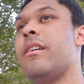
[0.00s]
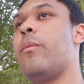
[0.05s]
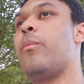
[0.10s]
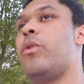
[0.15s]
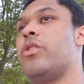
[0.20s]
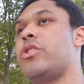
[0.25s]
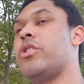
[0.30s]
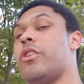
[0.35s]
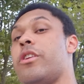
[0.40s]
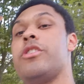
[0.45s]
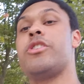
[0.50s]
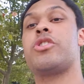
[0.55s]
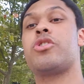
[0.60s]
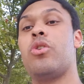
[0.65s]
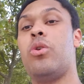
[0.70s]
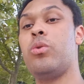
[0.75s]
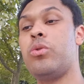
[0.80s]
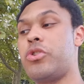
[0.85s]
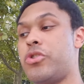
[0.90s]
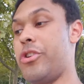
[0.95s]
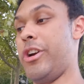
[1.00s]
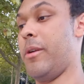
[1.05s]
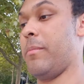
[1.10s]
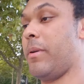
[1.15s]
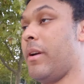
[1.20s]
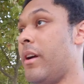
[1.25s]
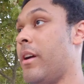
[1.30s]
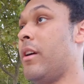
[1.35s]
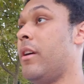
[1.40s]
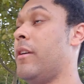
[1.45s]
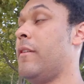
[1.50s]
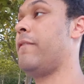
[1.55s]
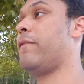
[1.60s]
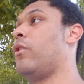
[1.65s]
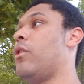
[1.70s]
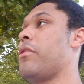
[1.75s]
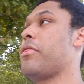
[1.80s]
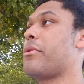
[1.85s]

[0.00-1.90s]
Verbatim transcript: was on a school trip for